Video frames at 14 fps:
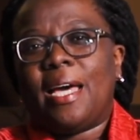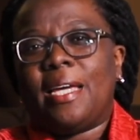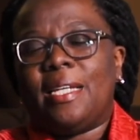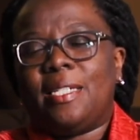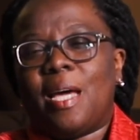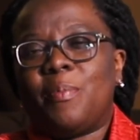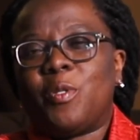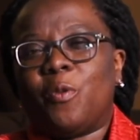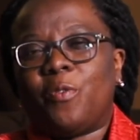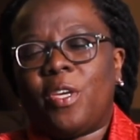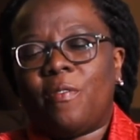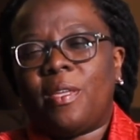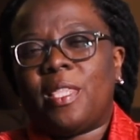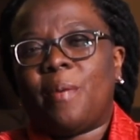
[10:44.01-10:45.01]
in terms of
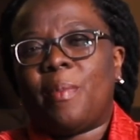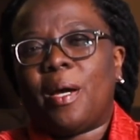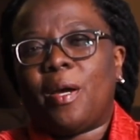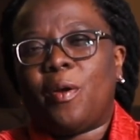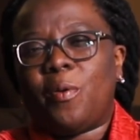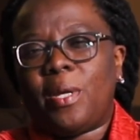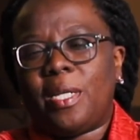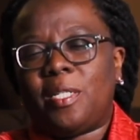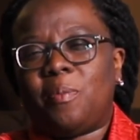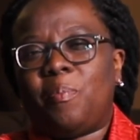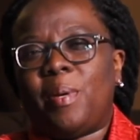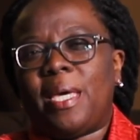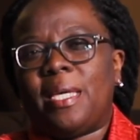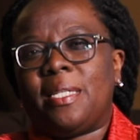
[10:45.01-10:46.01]
giving them a great
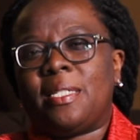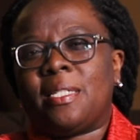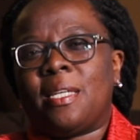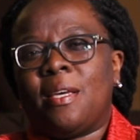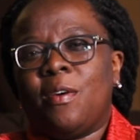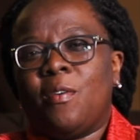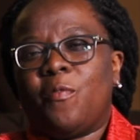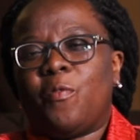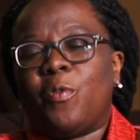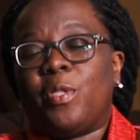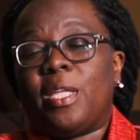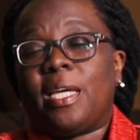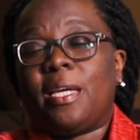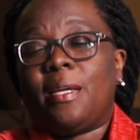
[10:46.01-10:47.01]
base for
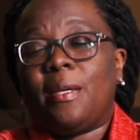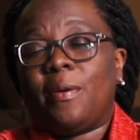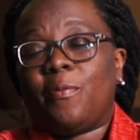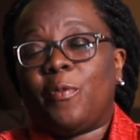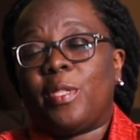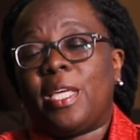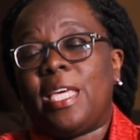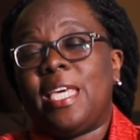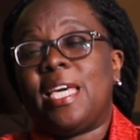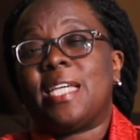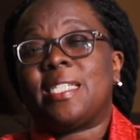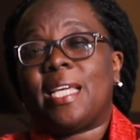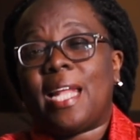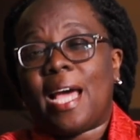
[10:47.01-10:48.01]
the
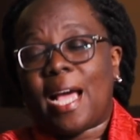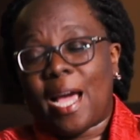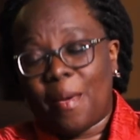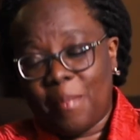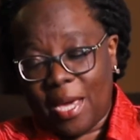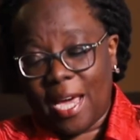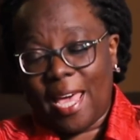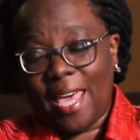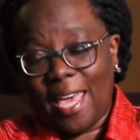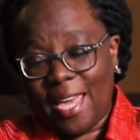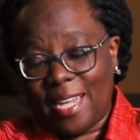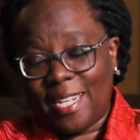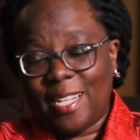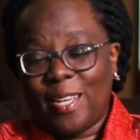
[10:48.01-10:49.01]
years that are coming
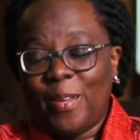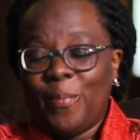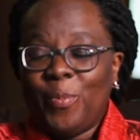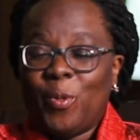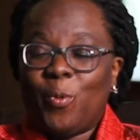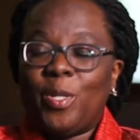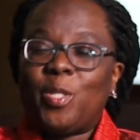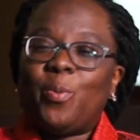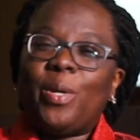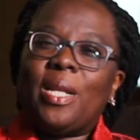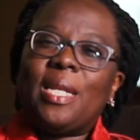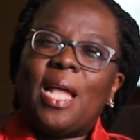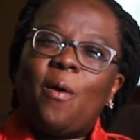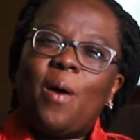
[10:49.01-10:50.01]
ahead, which
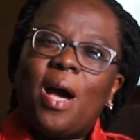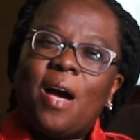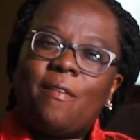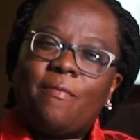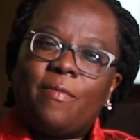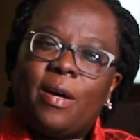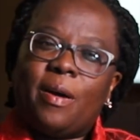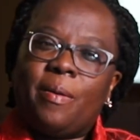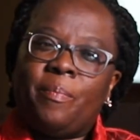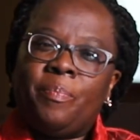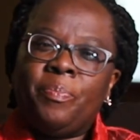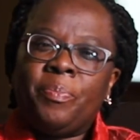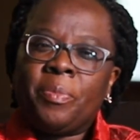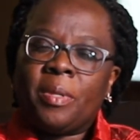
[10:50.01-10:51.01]
will now have a
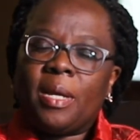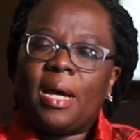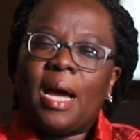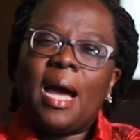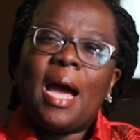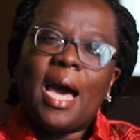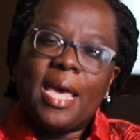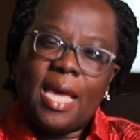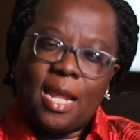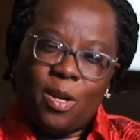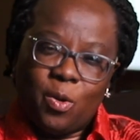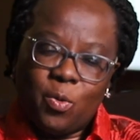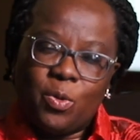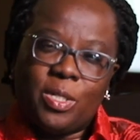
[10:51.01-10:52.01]

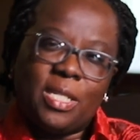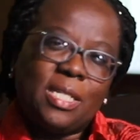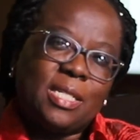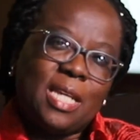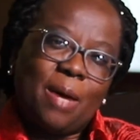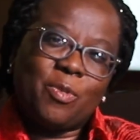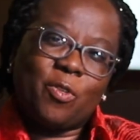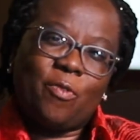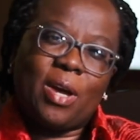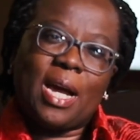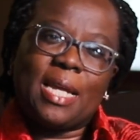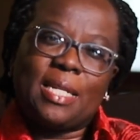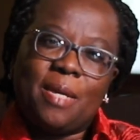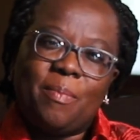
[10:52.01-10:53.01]
higher load in terms of
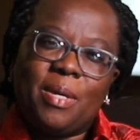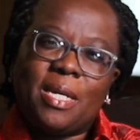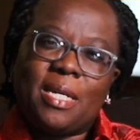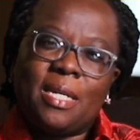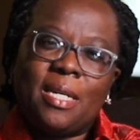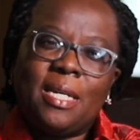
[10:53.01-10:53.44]
academic